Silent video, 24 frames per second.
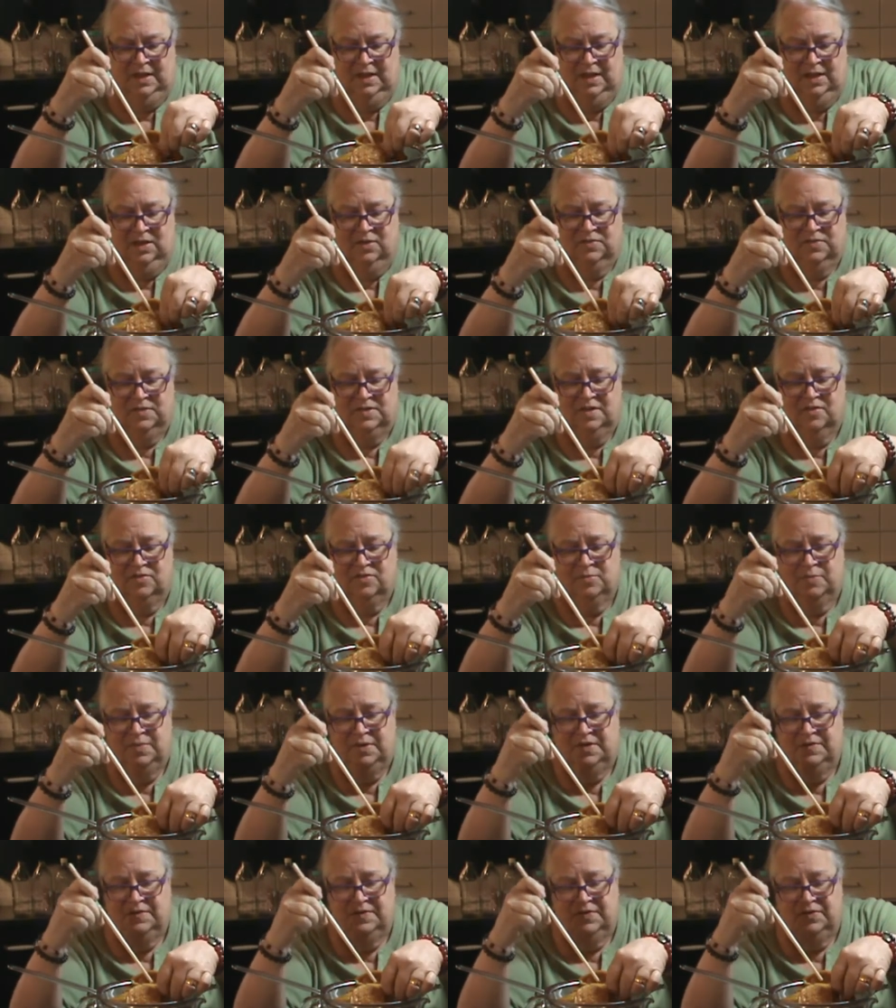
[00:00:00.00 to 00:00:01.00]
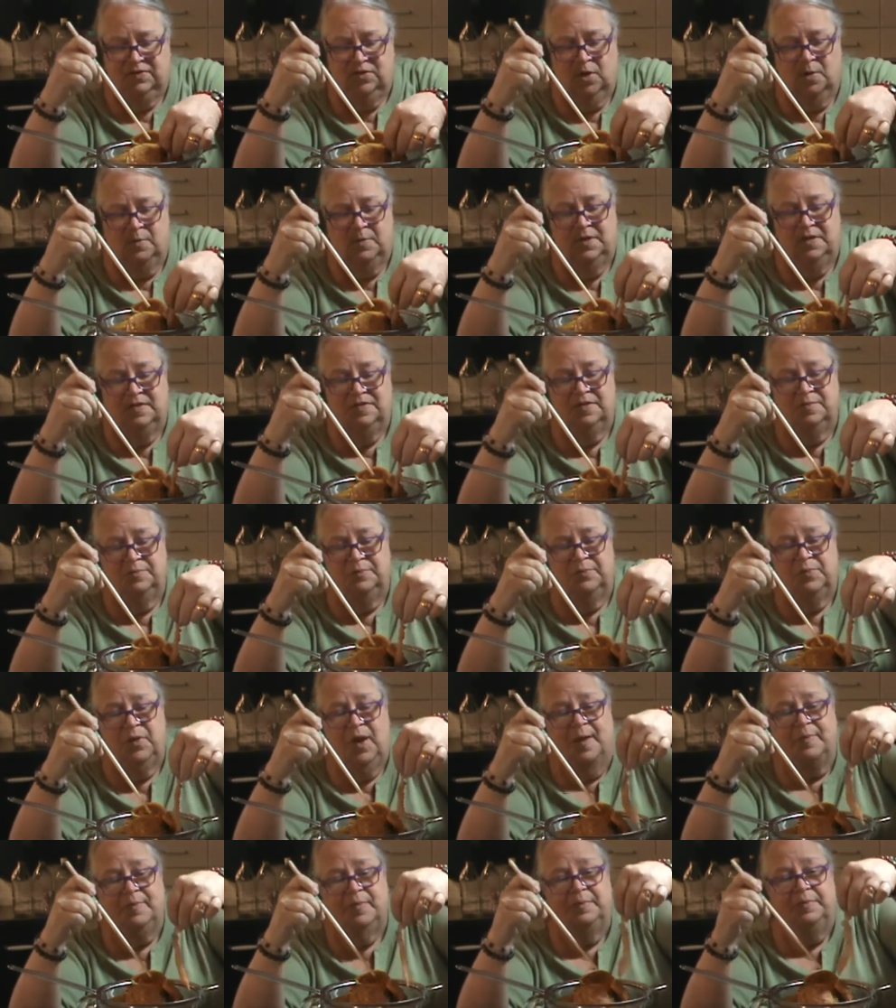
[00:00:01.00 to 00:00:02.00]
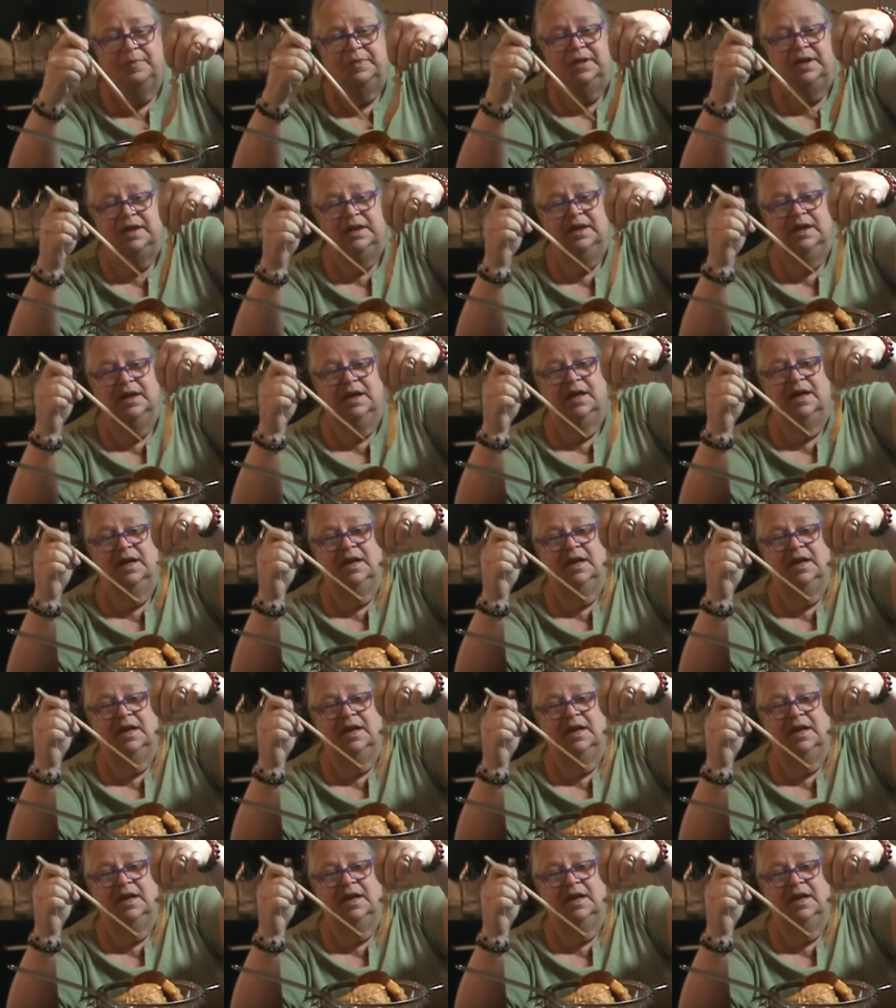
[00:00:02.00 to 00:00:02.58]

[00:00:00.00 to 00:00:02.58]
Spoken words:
Here's another bit of a SCOBY that probably